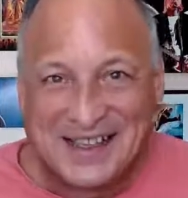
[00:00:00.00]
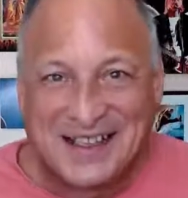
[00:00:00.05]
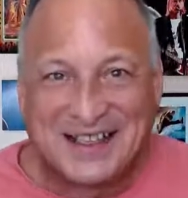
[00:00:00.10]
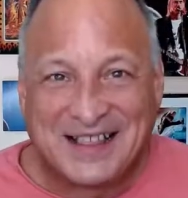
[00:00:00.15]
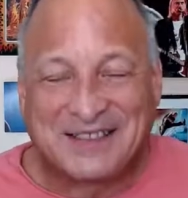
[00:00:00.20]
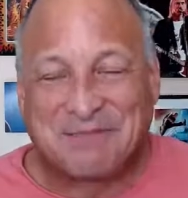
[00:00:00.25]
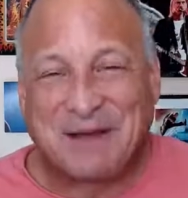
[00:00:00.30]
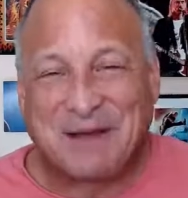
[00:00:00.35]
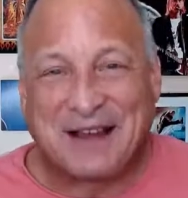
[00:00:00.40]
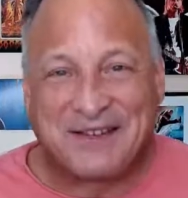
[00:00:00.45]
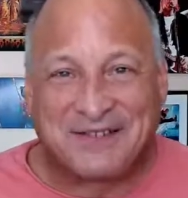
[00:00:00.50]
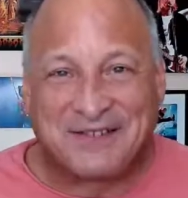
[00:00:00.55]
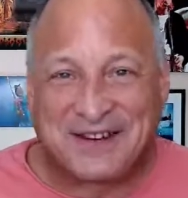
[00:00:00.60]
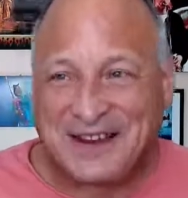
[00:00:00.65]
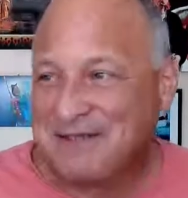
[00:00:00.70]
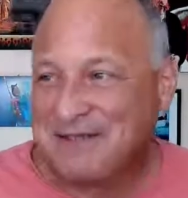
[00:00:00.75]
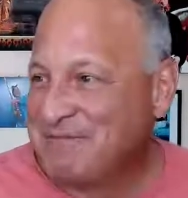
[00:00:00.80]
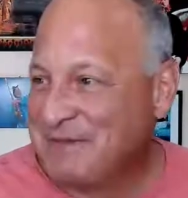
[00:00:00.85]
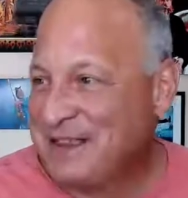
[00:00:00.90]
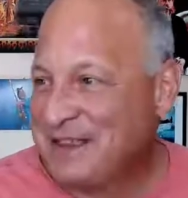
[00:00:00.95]
That's my
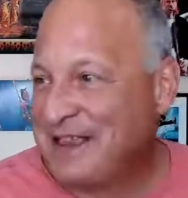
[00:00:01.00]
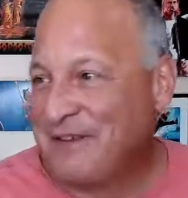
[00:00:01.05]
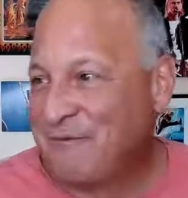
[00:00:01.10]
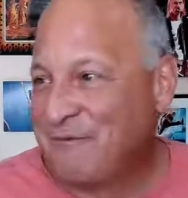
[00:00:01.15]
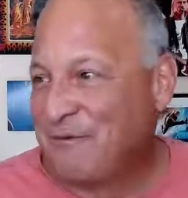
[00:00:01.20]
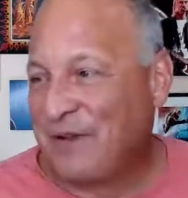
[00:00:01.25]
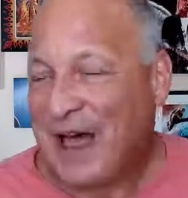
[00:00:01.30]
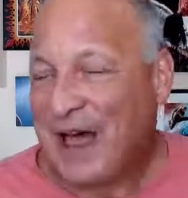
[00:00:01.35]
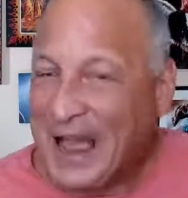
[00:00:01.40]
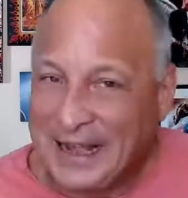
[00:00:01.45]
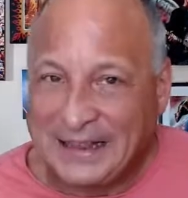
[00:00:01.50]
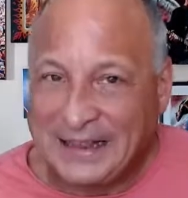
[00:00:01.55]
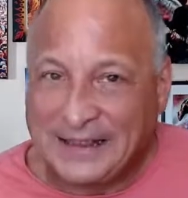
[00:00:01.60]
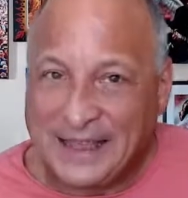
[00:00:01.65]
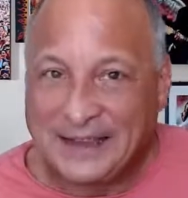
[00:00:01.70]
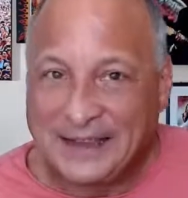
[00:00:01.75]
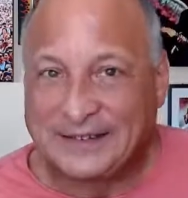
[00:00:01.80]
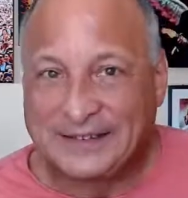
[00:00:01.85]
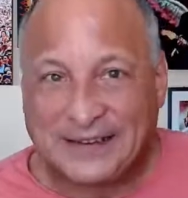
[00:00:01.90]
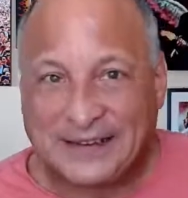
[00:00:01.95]
dream, and fly to
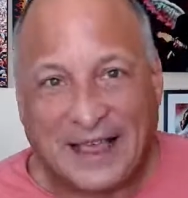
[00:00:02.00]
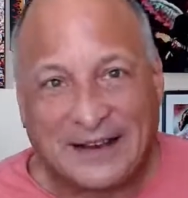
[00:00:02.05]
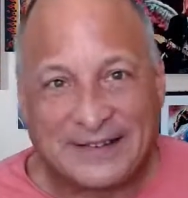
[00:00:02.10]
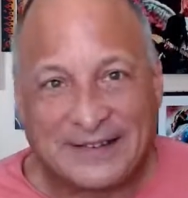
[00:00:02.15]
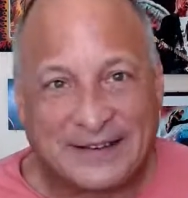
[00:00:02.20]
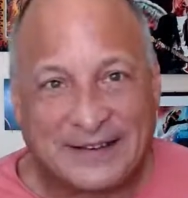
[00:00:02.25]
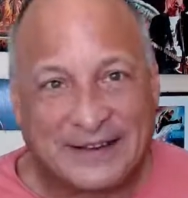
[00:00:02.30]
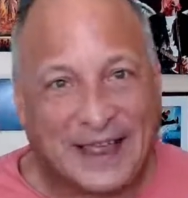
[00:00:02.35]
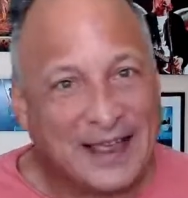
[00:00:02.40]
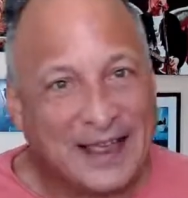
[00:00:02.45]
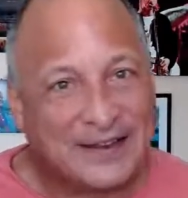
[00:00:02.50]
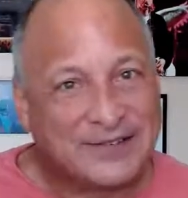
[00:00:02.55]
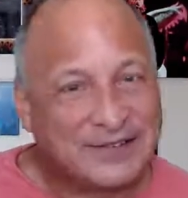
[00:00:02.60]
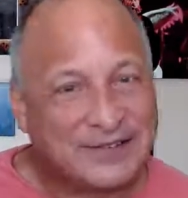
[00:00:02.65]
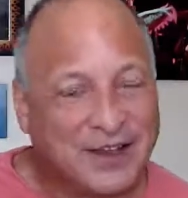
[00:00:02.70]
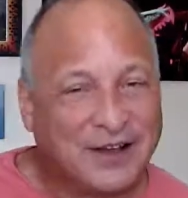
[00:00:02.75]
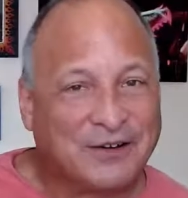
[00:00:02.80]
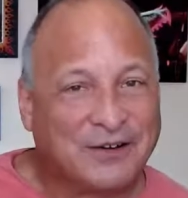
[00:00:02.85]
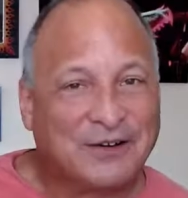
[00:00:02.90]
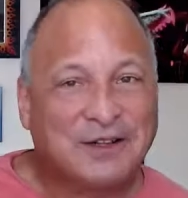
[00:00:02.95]
Dick's, catch the last
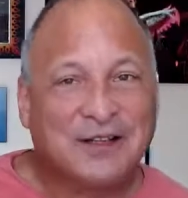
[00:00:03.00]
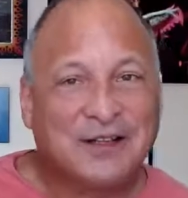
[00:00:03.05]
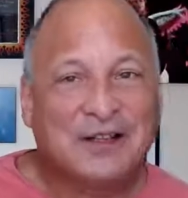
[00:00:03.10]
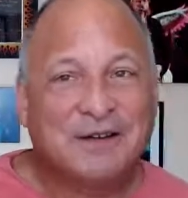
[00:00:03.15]
show.